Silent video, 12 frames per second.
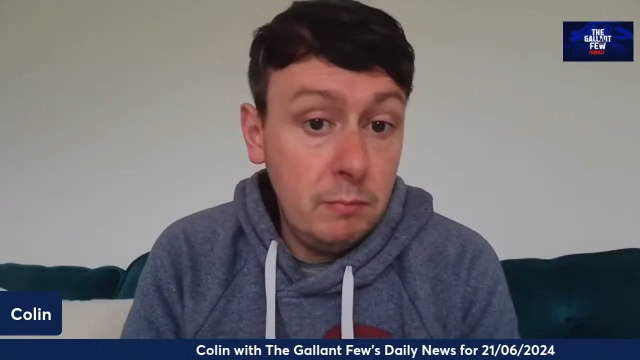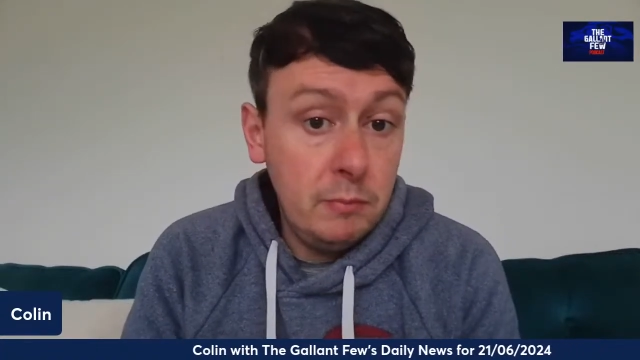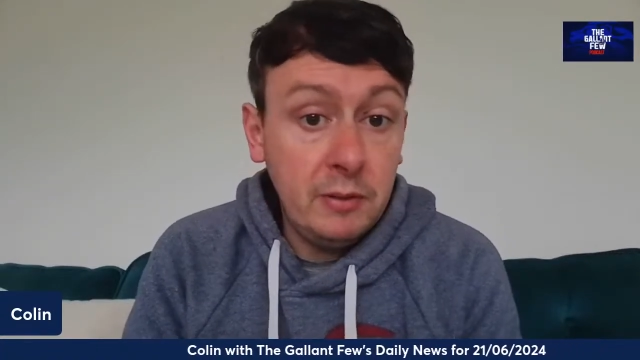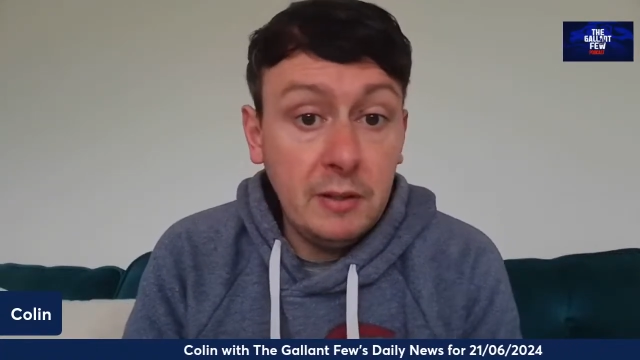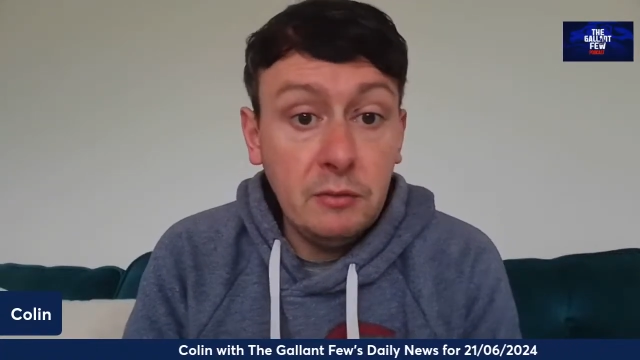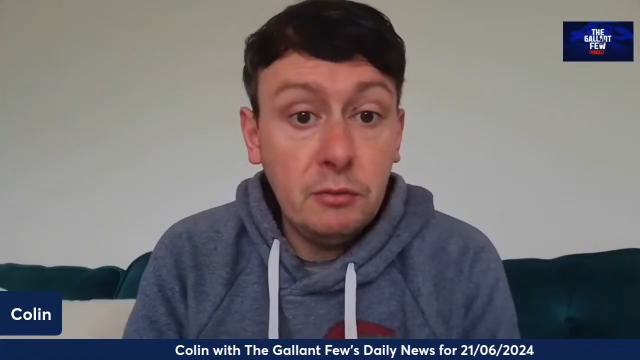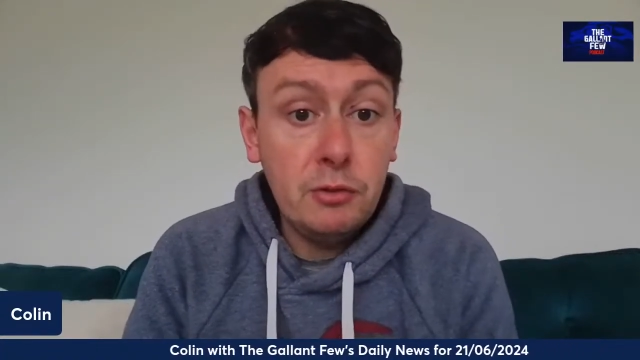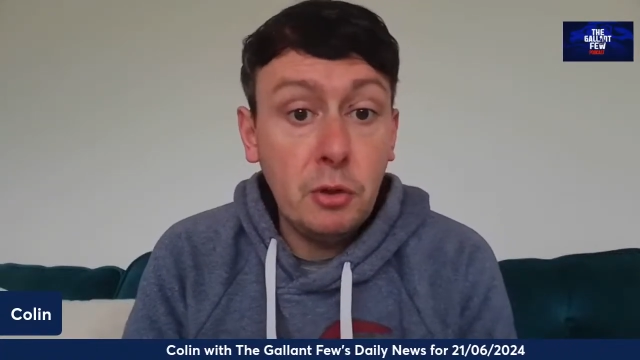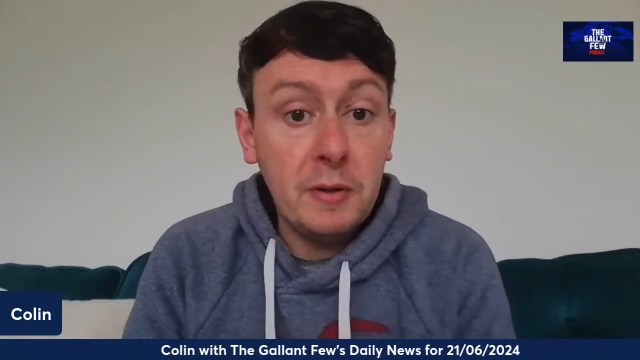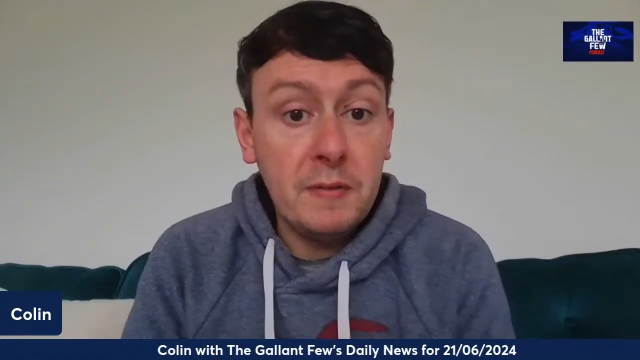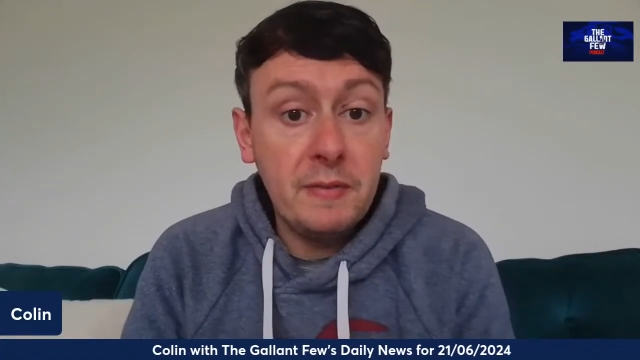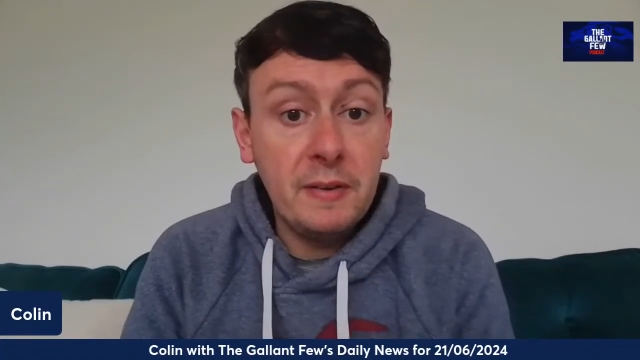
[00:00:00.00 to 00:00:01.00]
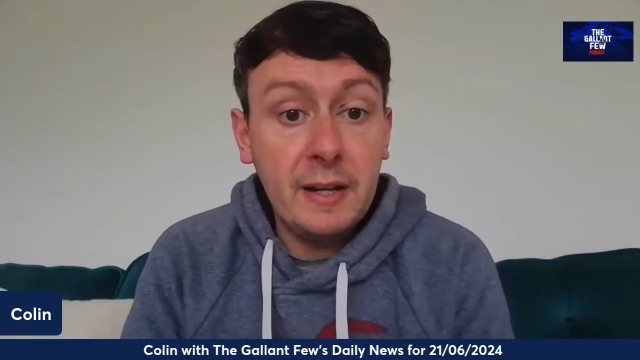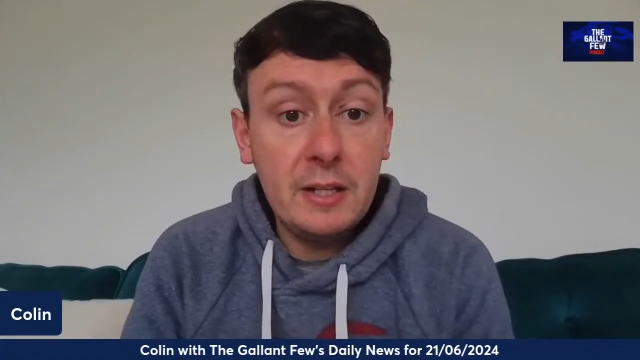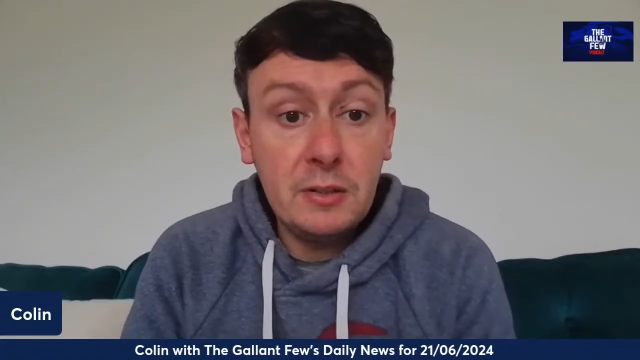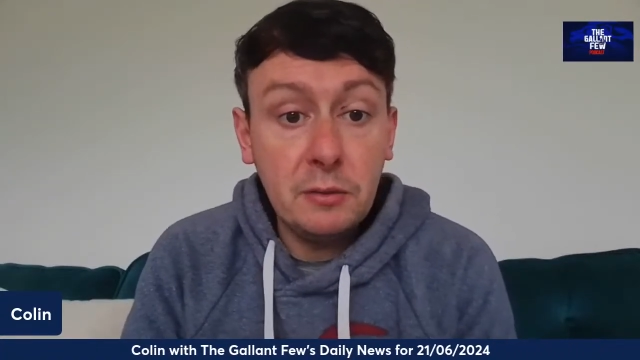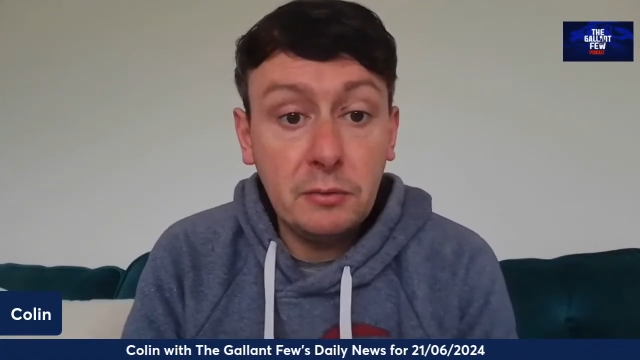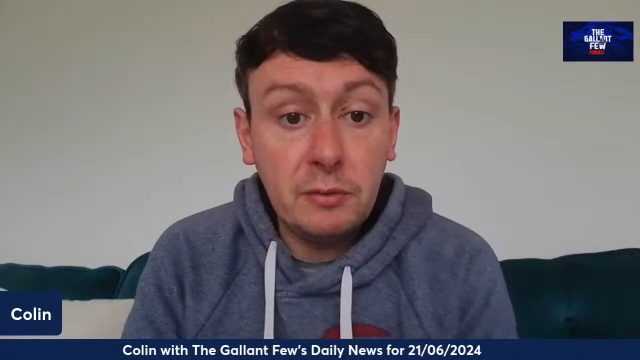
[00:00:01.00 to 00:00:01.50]
since joining for
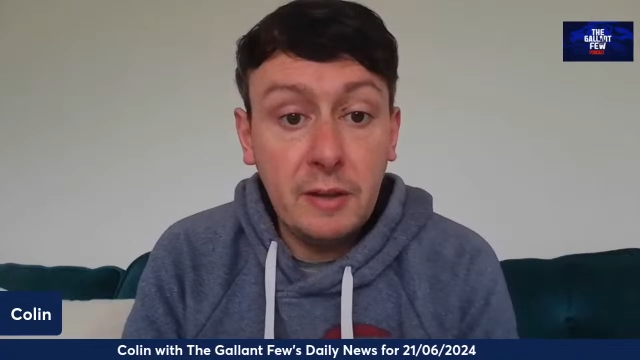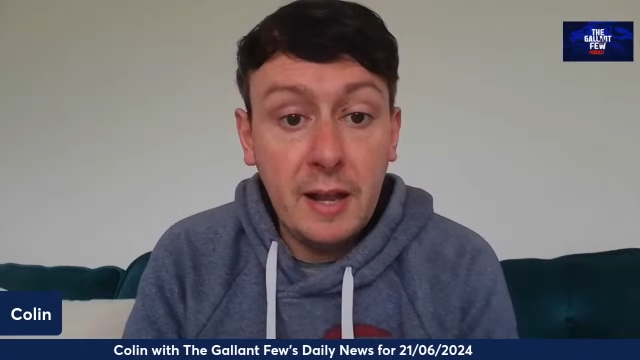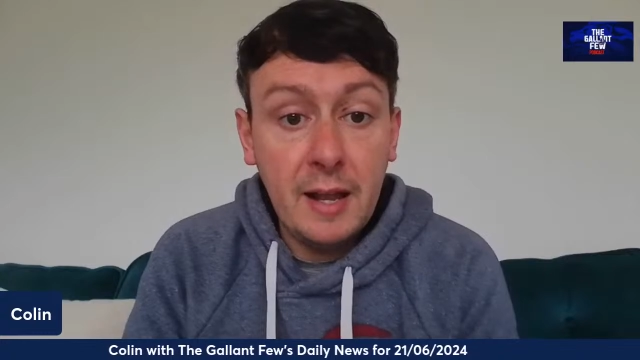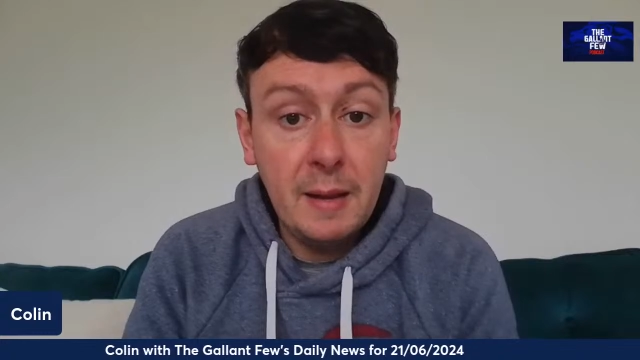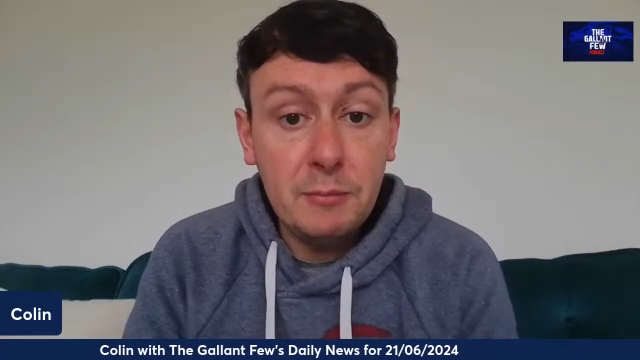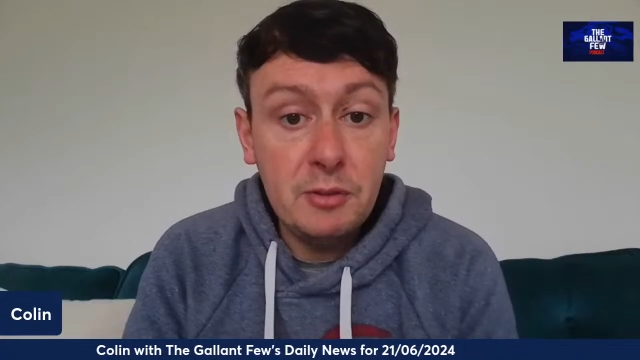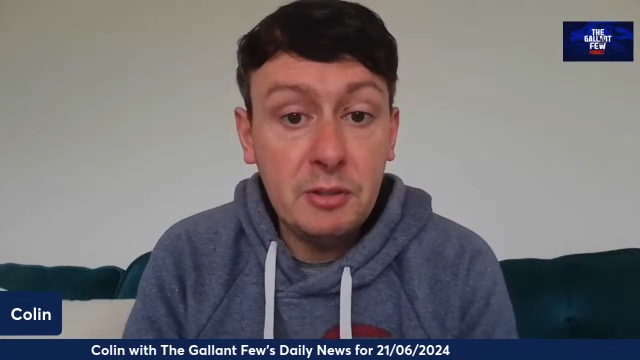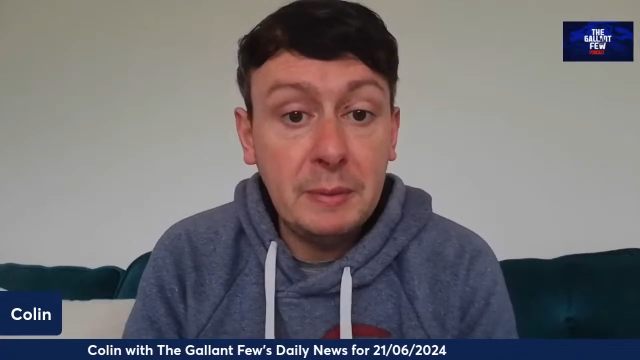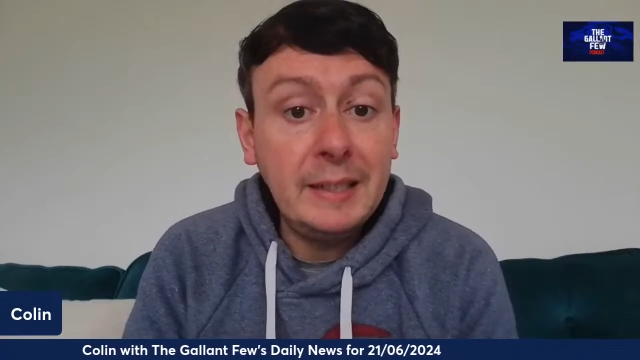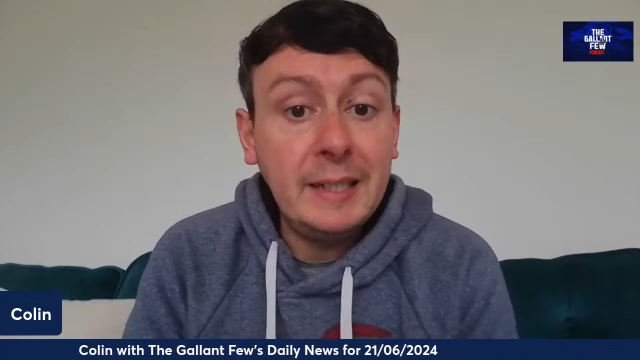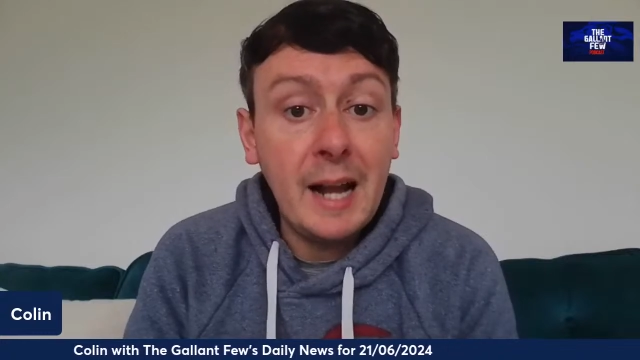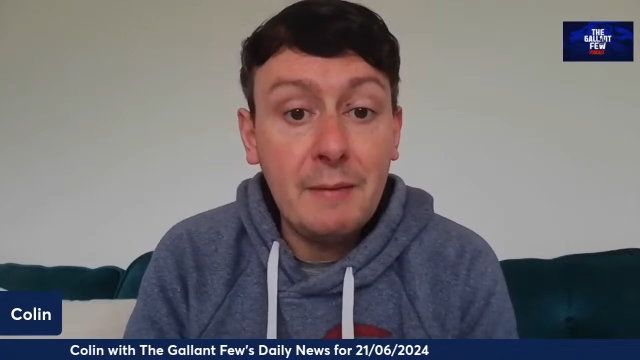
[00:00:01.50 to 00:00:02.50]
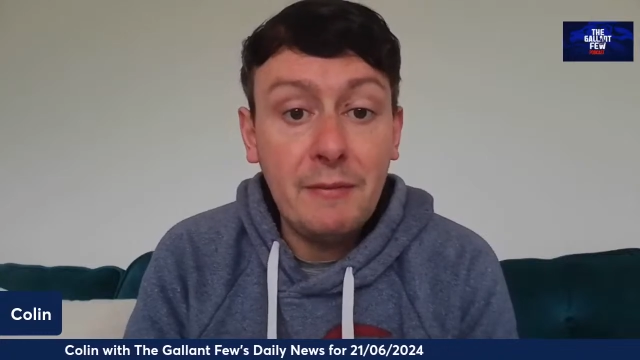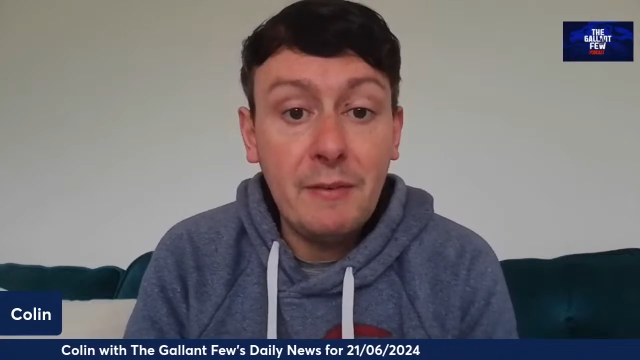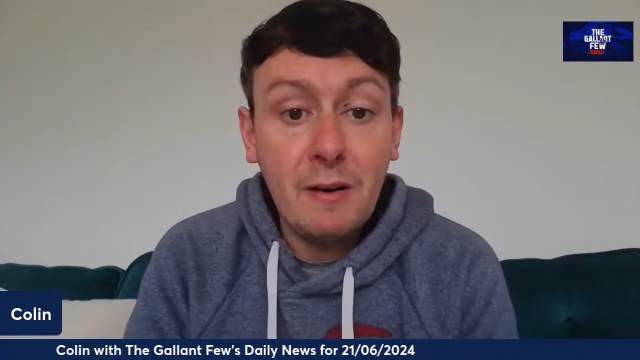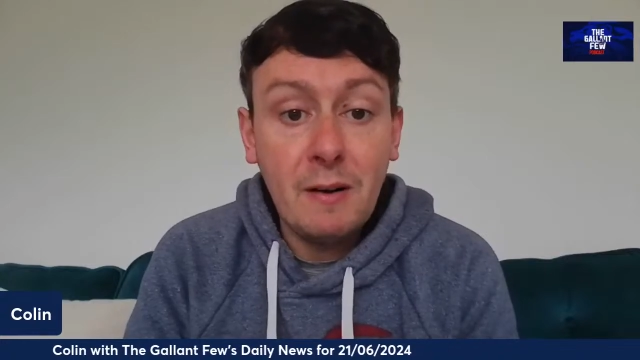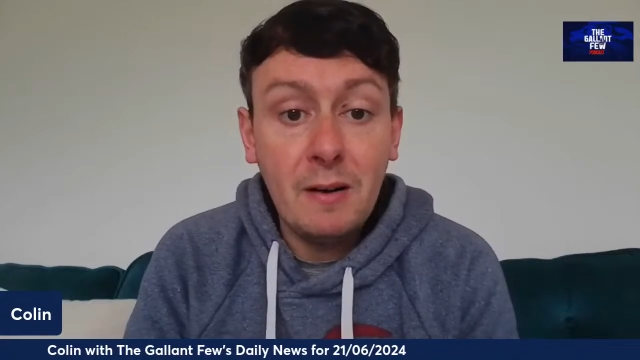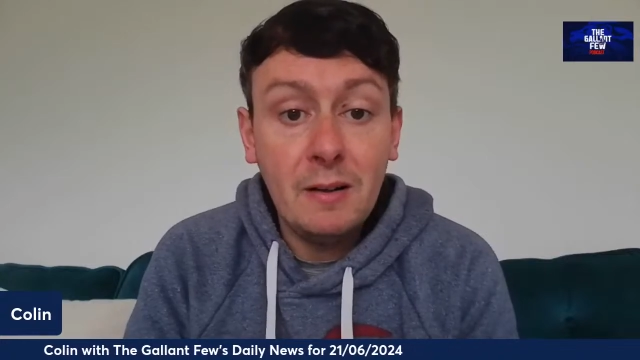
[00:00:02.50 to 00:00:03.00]
Rangers, she's been capped
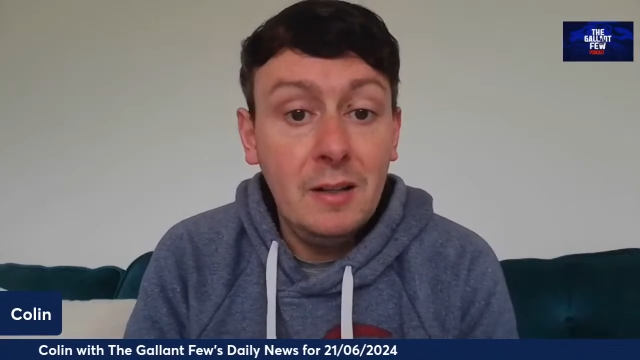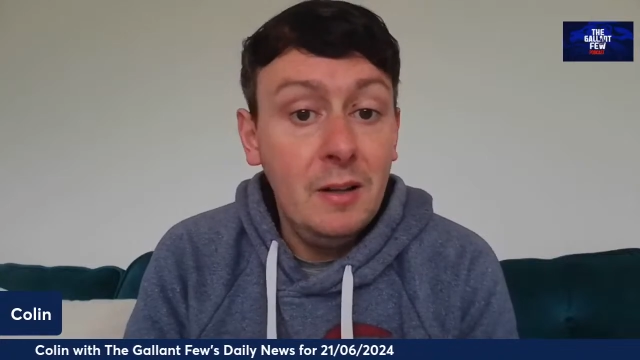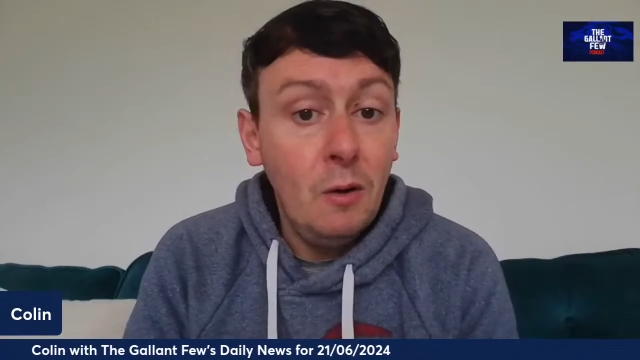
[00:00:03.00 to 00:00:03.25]
for